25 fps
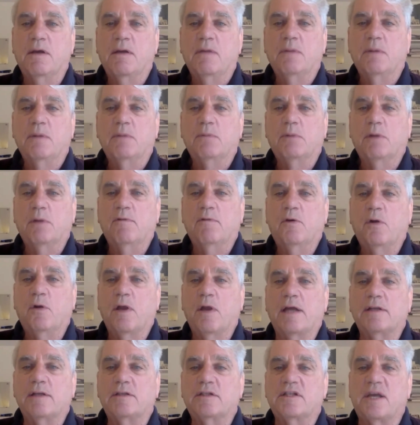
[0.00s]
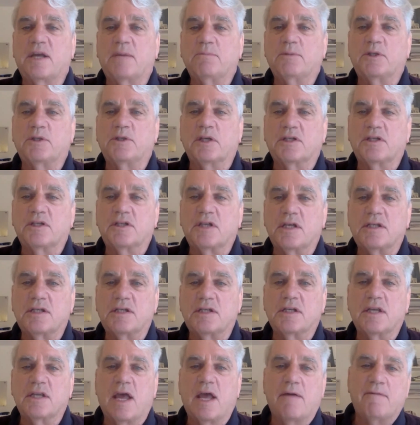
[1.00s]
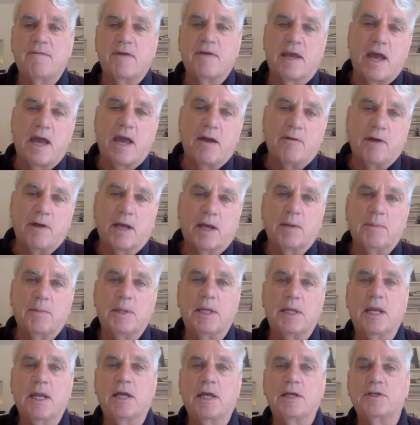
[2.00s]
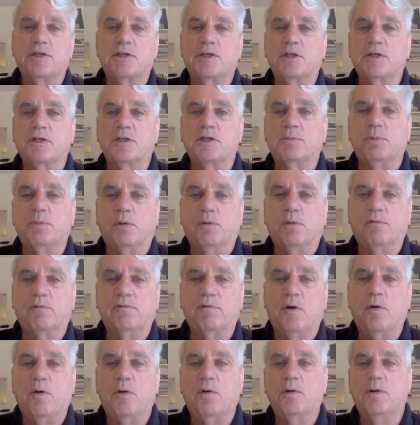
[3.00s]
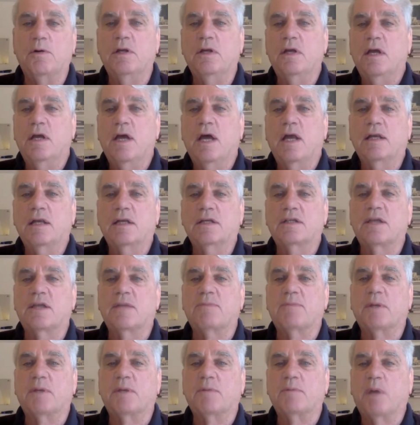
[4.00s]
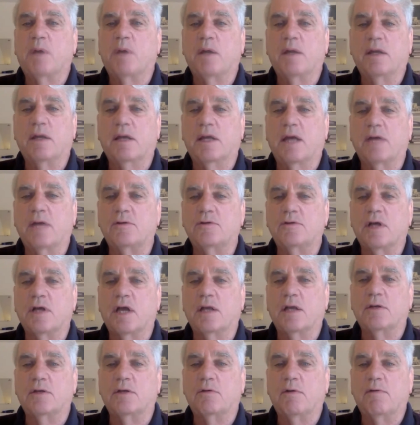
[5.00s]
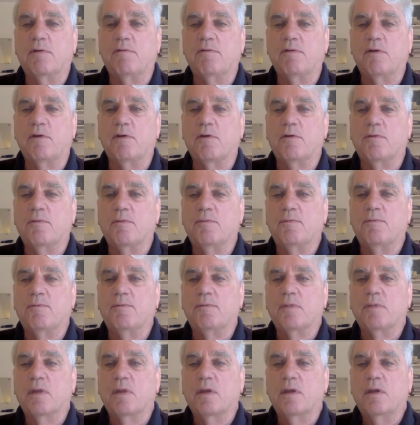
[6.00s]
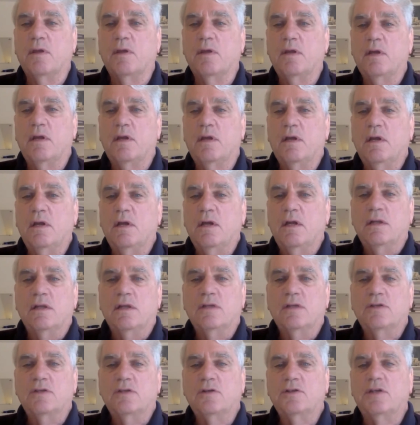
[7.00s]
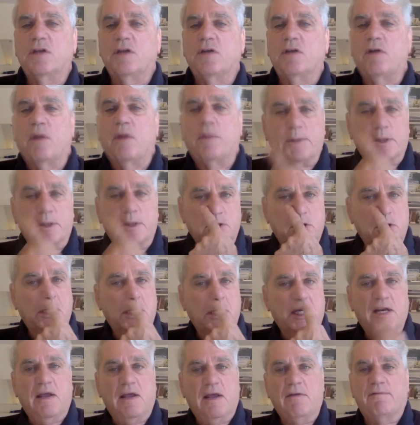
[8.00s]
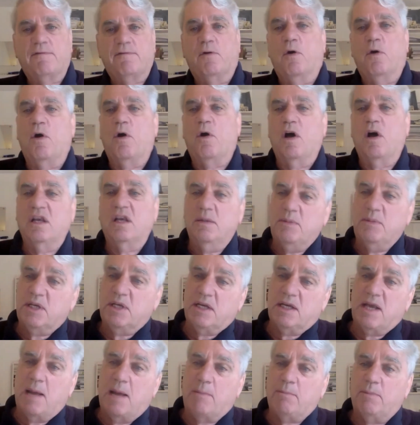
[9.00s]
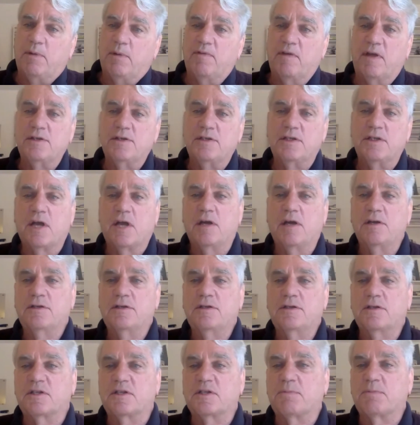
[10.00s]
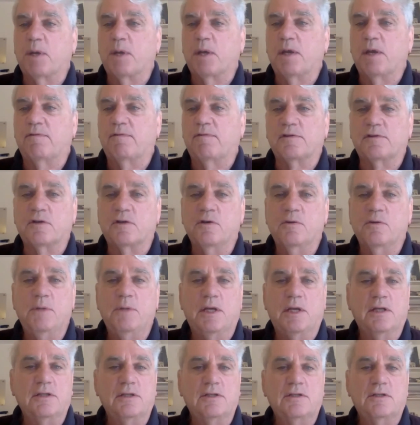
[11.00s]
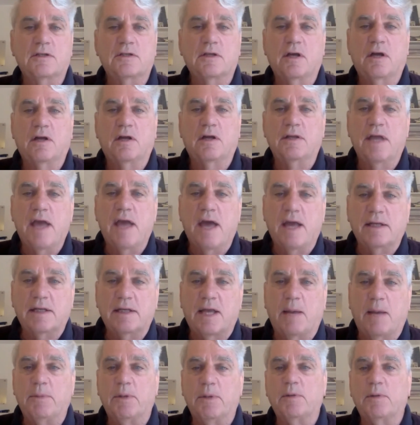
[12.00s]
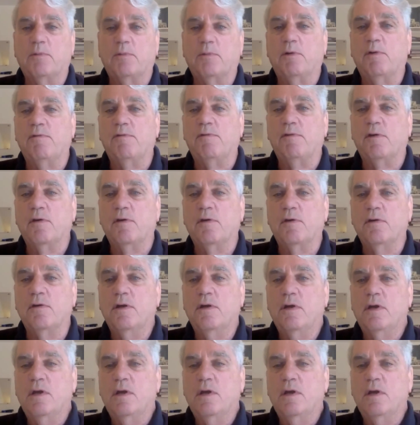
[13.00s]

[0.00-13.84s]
But we've all had some success in having our recommendations put forward and accepted by the country under review. There's also an opportunity for a limited number of NGOs to speak for 2 minutes on the outcome of the review